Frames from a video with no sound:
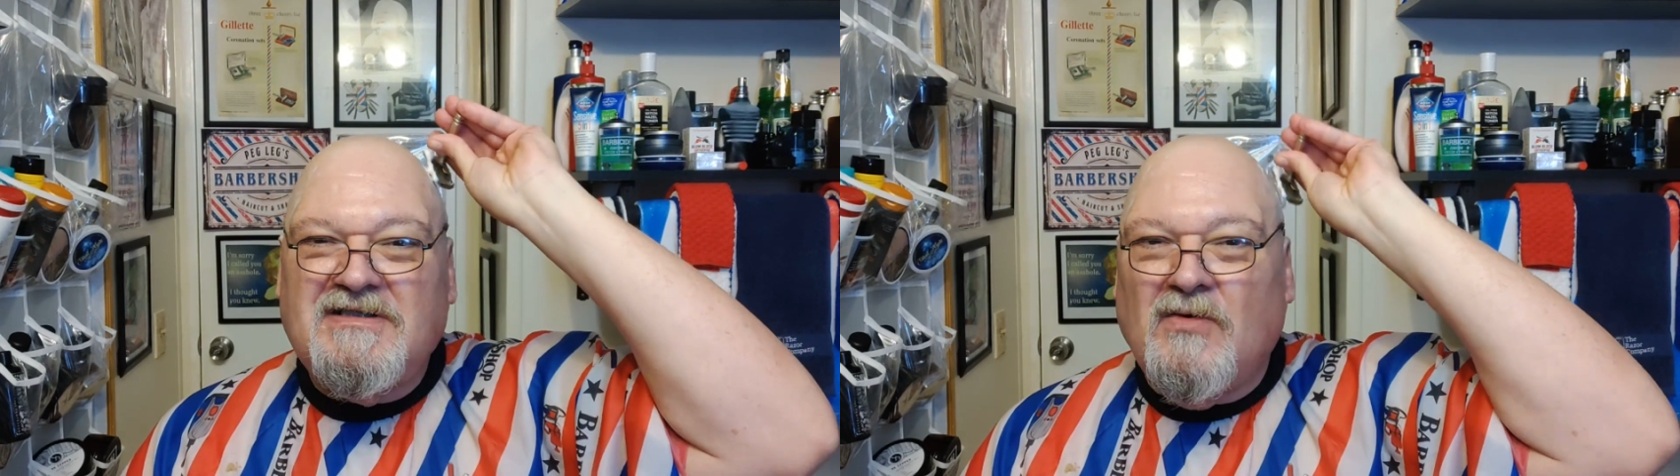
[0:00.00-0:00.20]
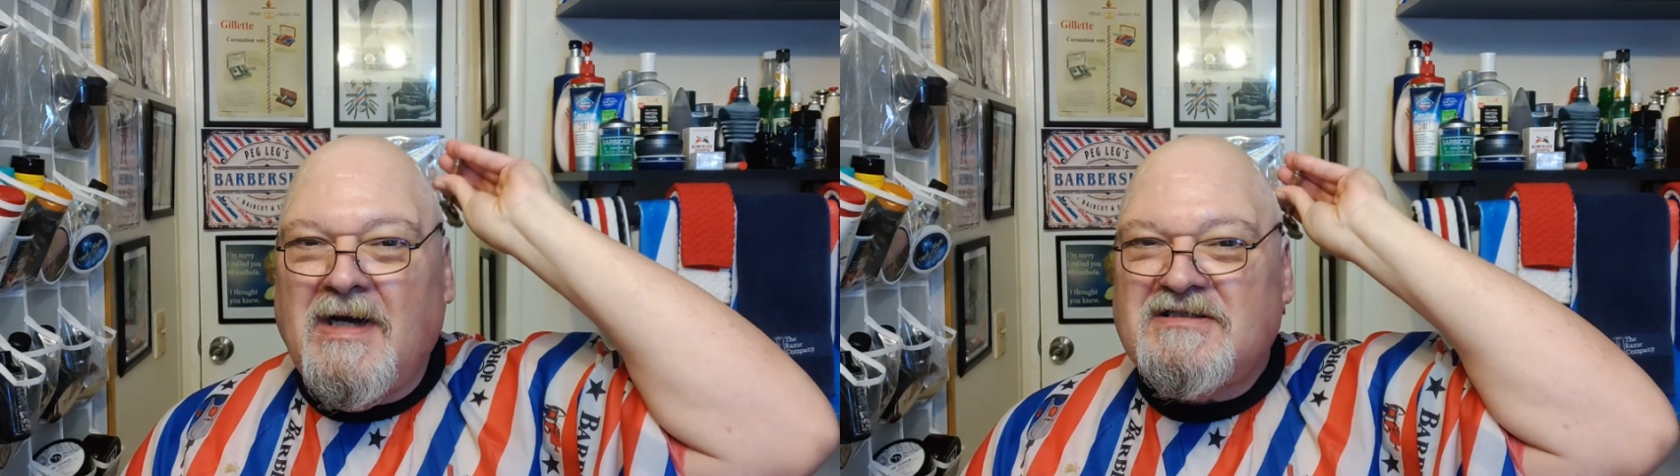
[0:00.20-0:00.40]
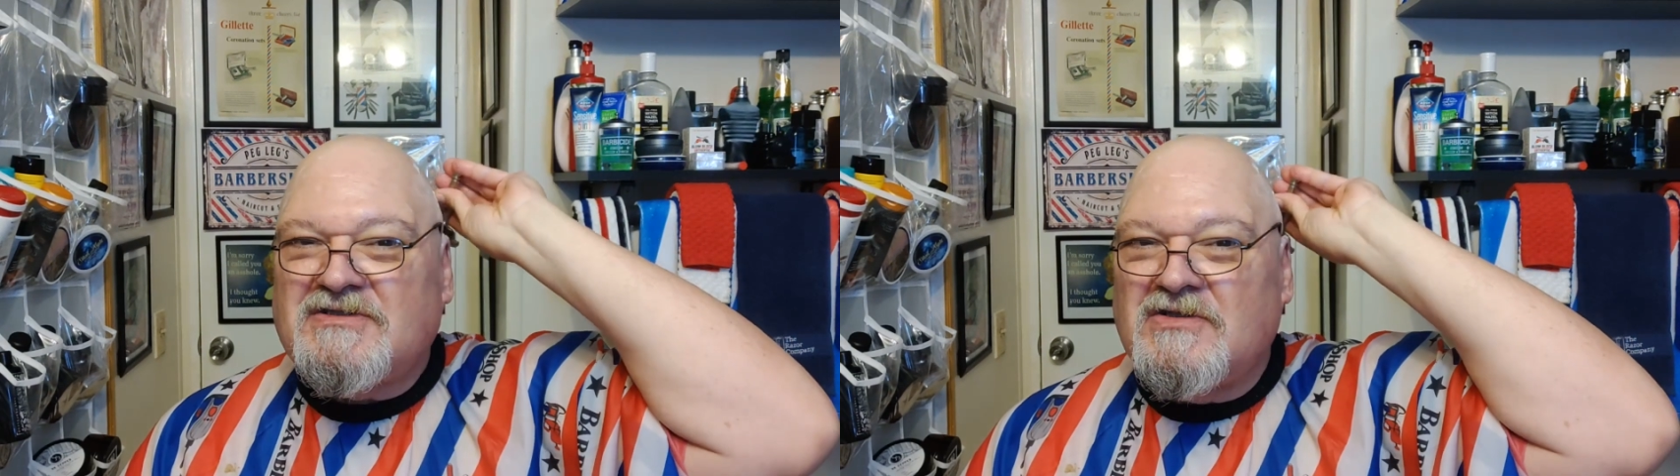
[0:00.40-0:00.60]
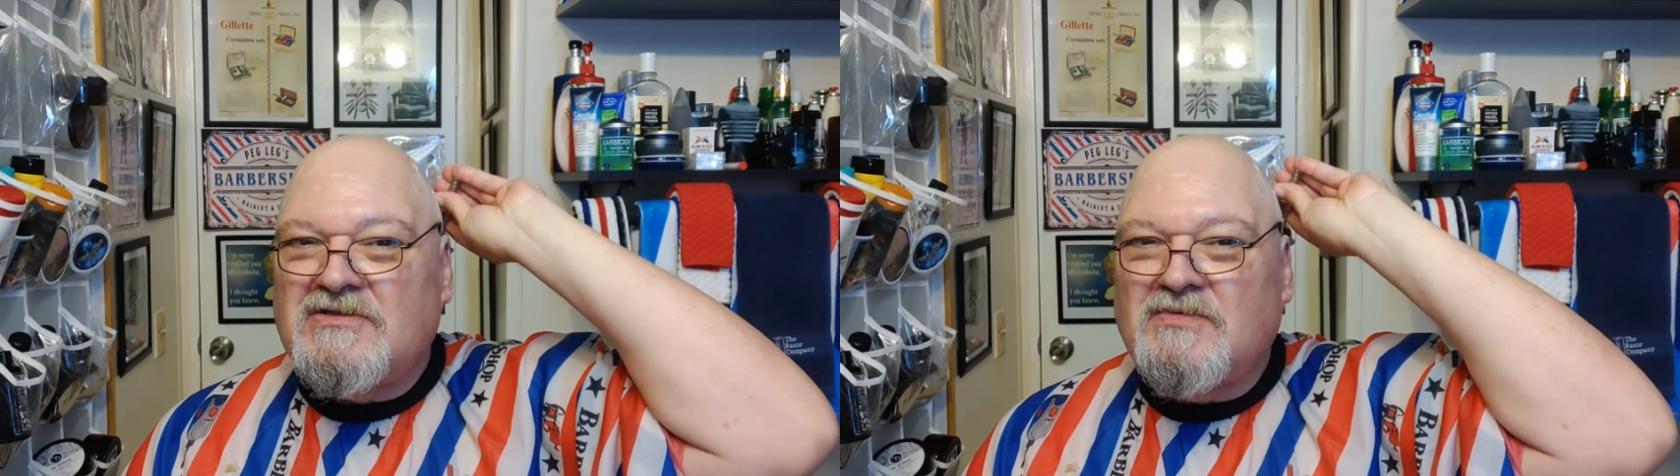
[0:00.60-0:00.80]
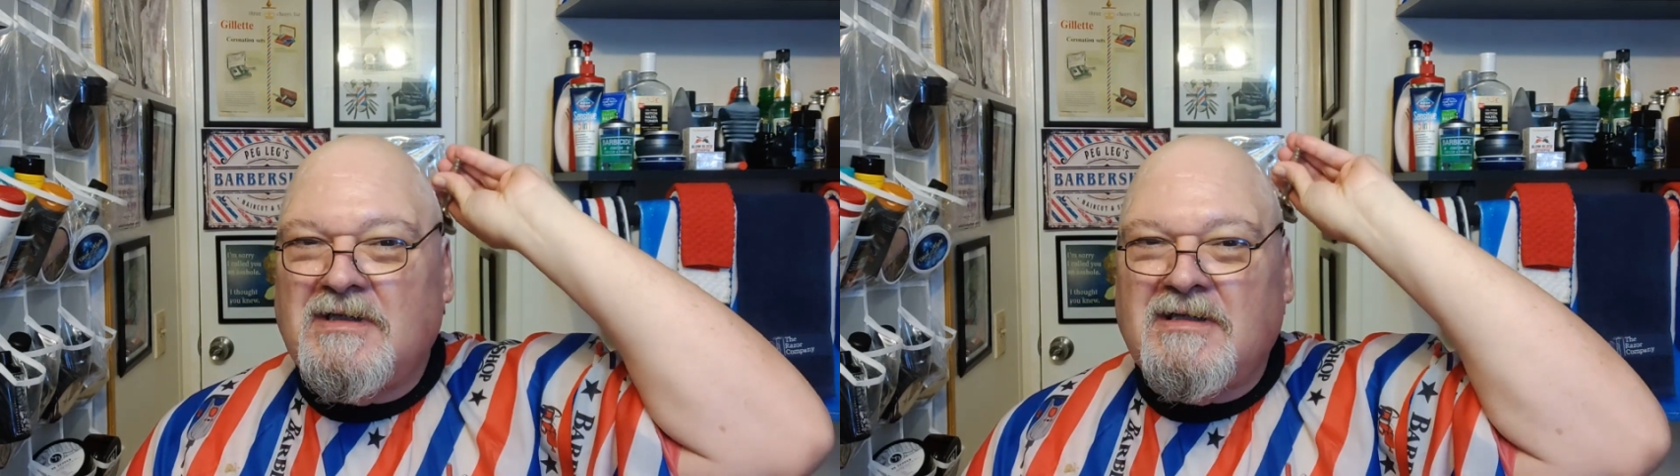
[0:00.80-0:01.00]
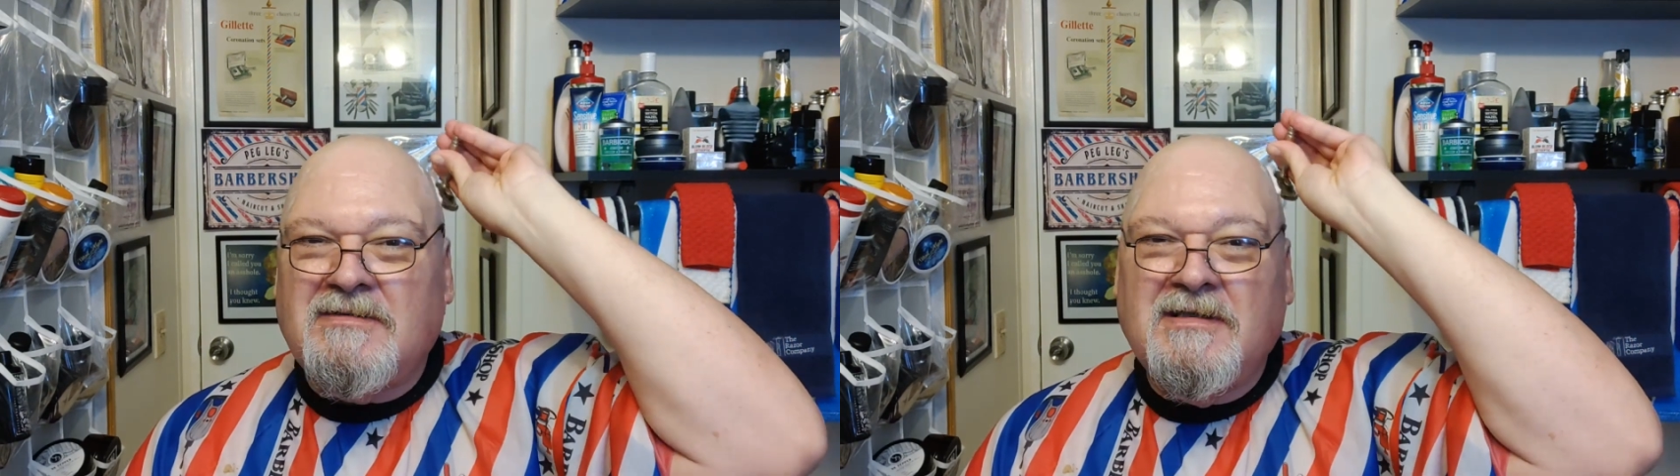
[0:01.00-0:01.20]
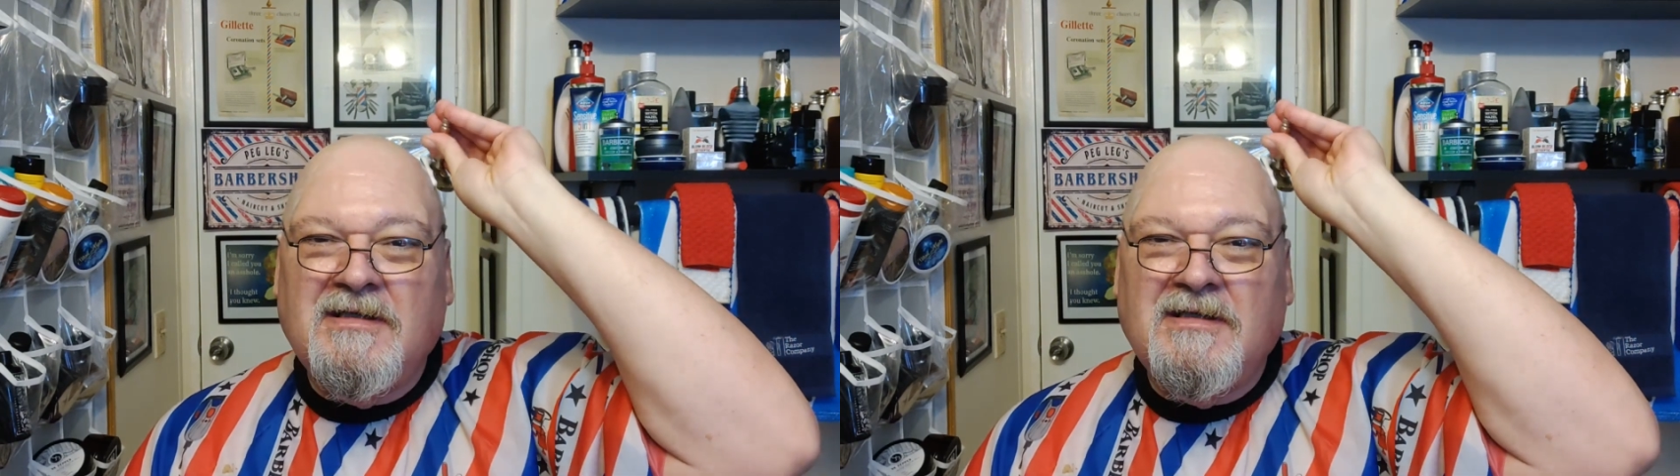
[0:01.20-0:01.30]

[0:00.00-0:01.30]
the westerns where